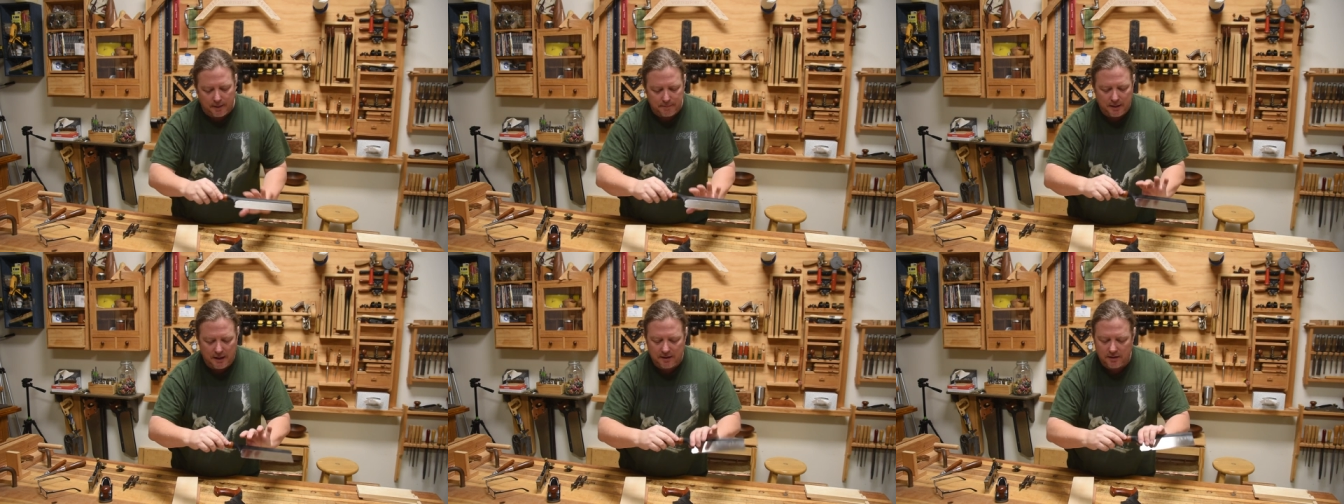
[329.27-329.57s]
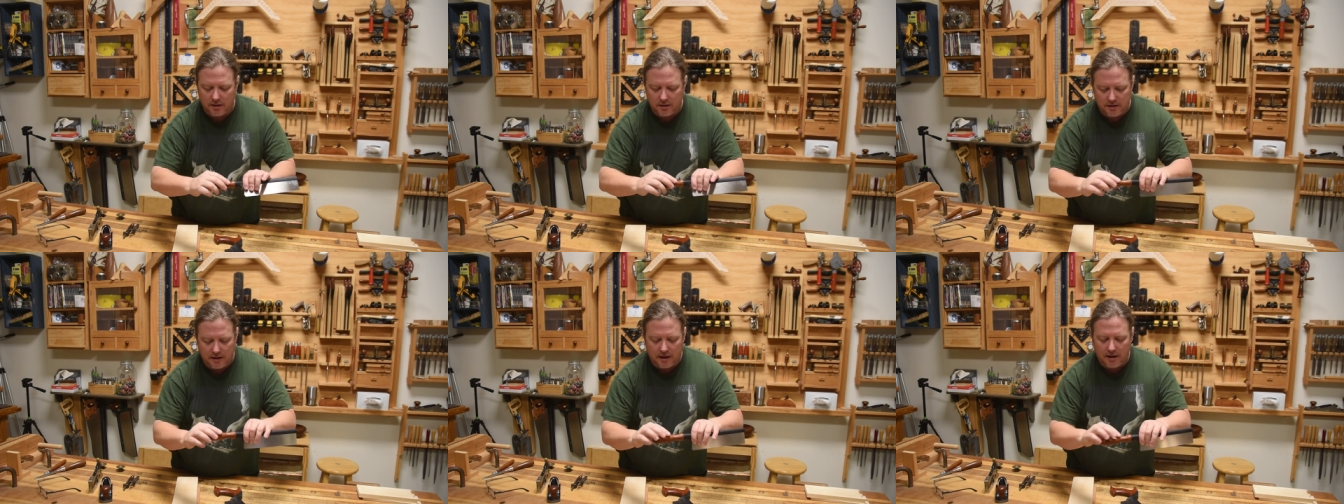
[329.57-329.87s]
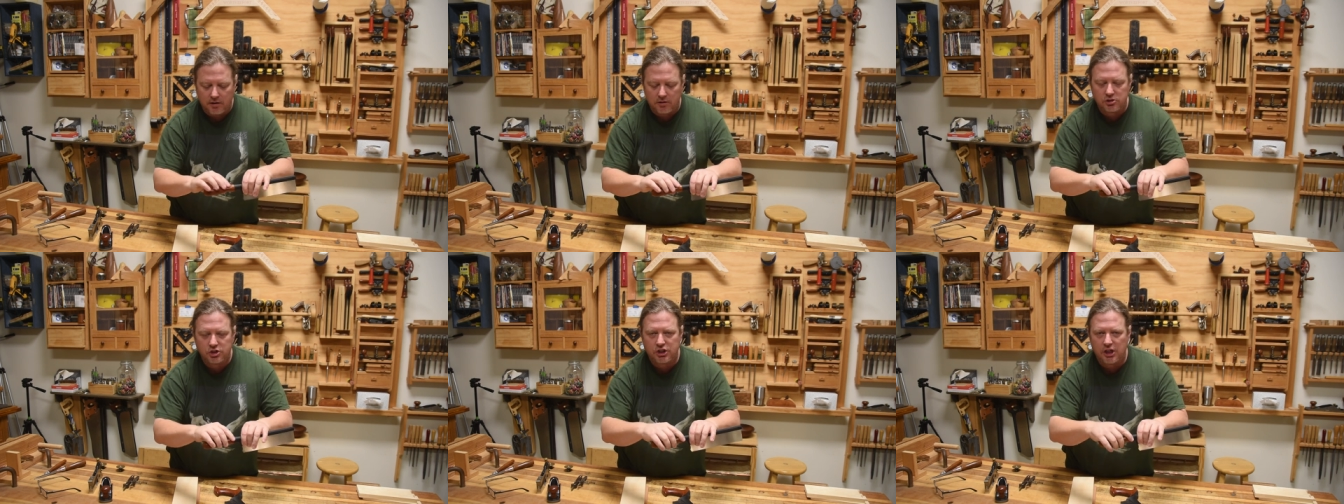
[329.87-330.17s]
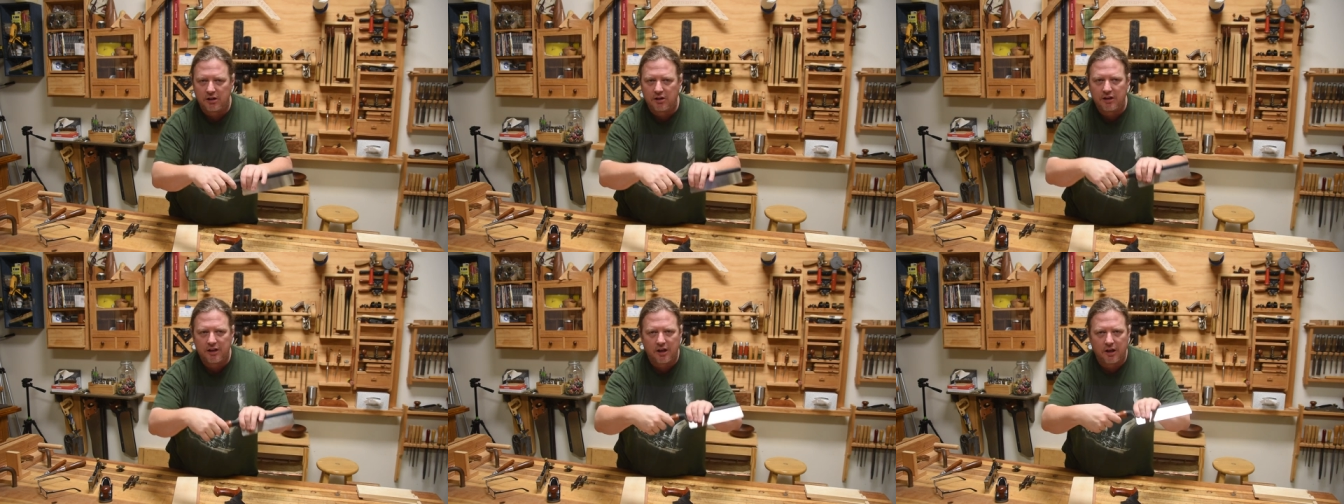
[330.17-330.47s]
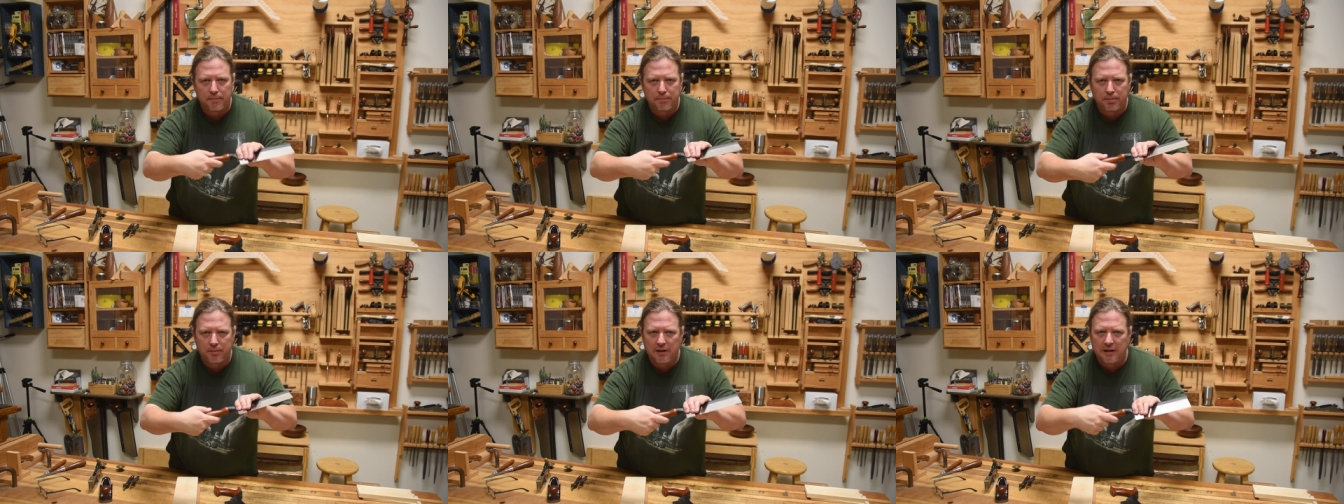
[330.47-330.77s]
I mean, they are generally
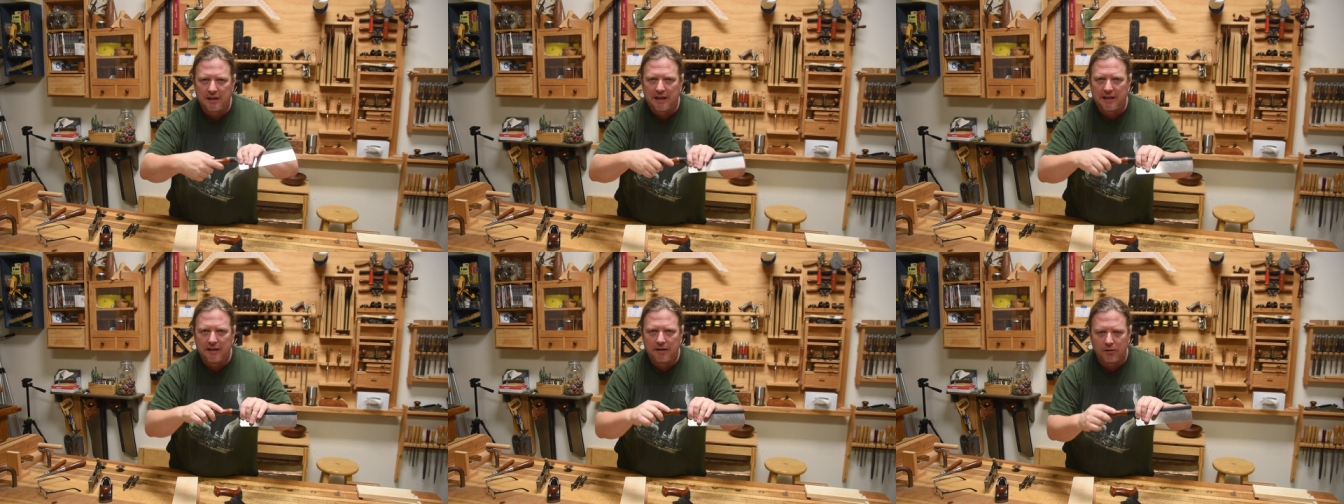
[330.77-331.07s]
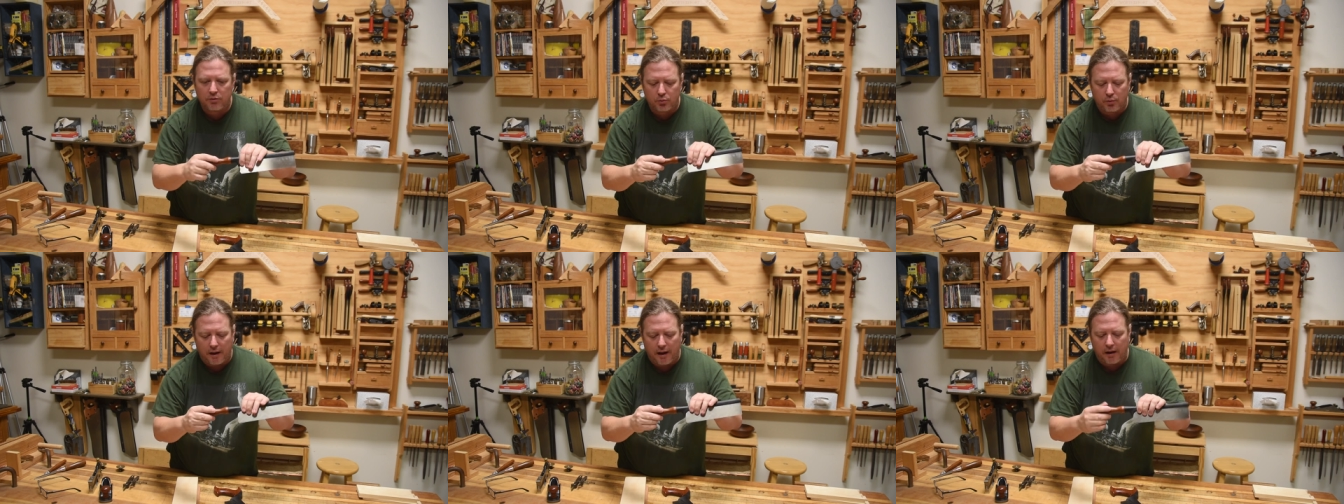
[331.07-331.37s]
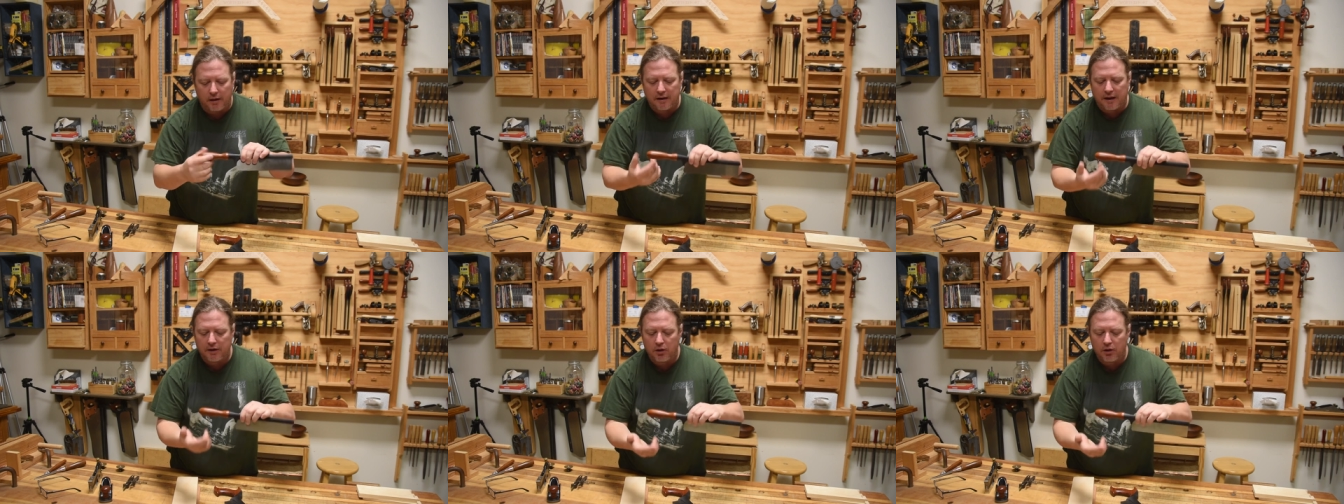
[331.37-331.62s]
completely round.